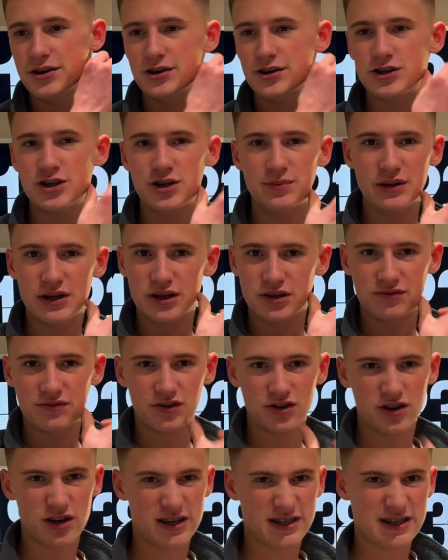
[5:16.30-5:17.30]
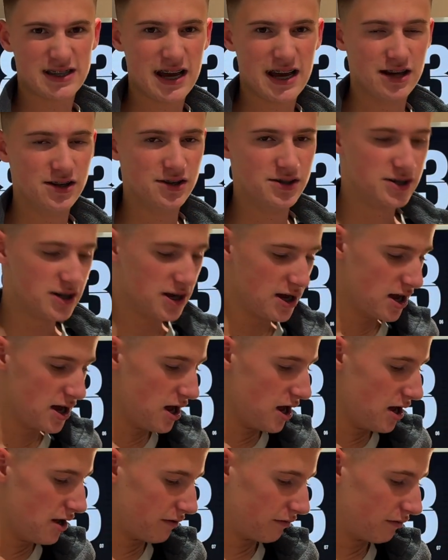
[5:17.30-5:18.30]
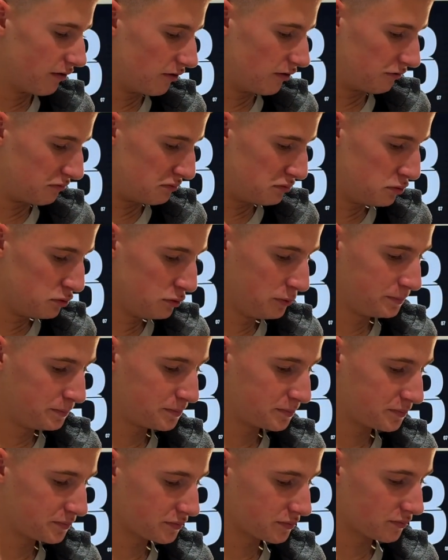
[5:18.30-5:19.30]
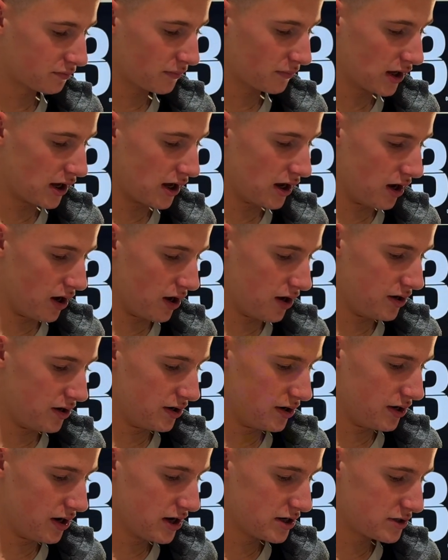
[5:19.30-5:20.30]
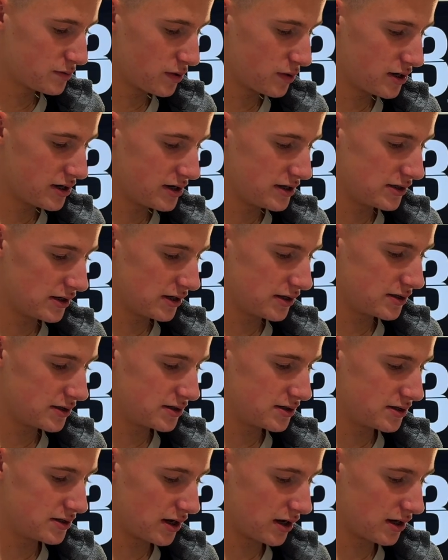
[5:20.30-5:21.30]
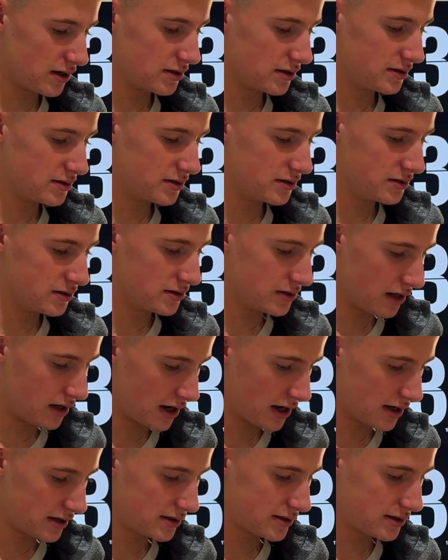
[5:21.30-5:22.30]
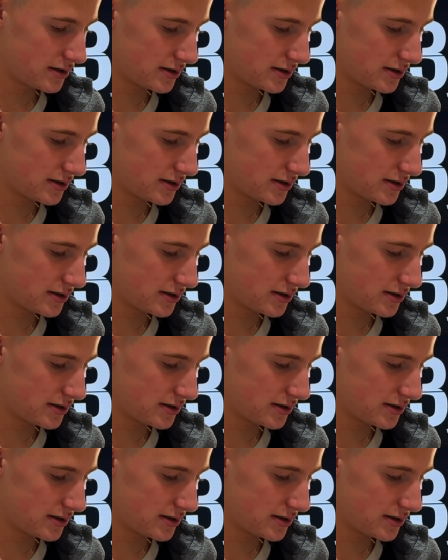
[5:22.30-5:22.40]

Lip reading: Should be good for a nice salad. Furthermore, the next one is Zlatalaba.